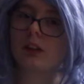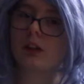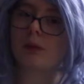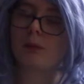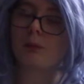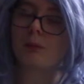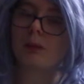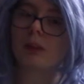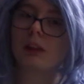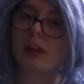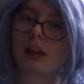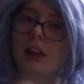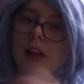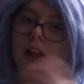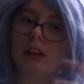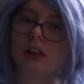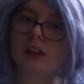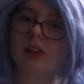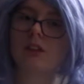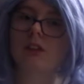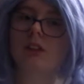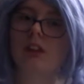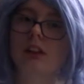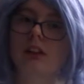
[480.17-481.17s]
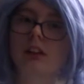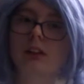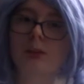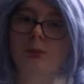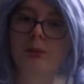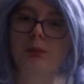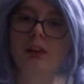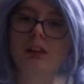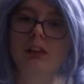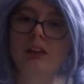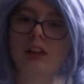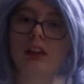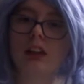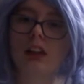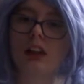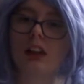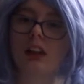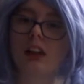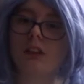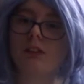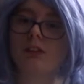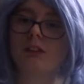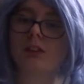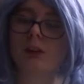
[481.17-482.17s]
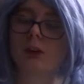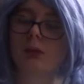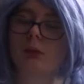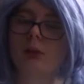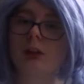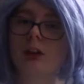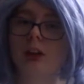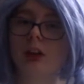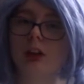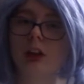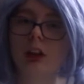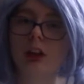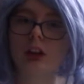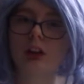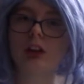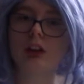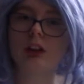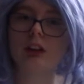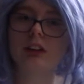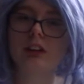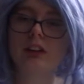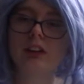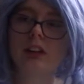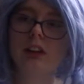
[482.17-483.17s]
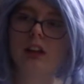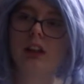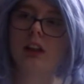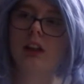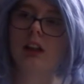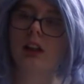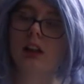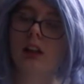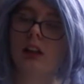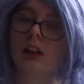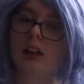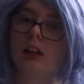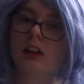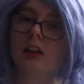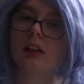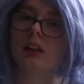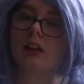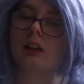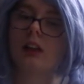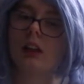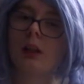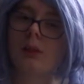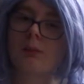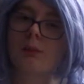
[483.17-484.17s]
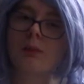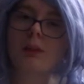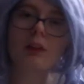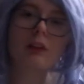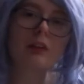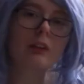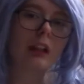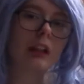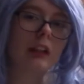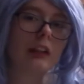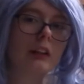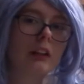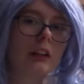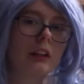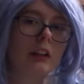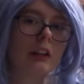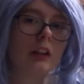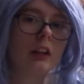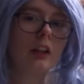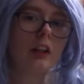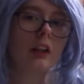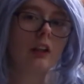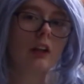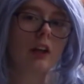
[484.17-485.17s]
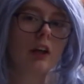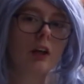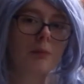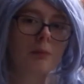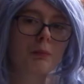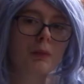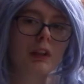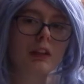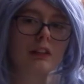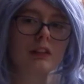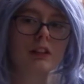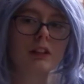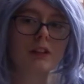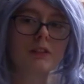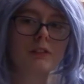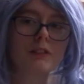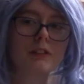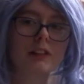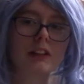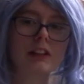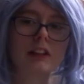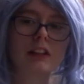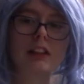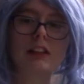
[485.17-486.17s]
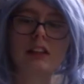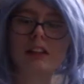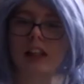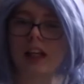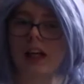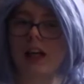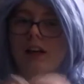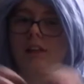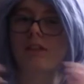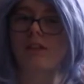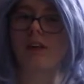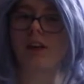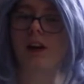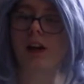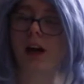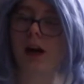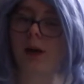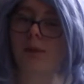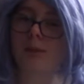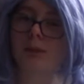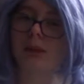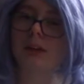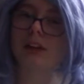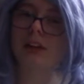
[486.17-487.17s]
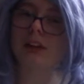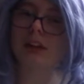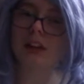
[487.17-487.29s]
but they like the flexibility if something changes. Let me know down in the comments if this has ever happened to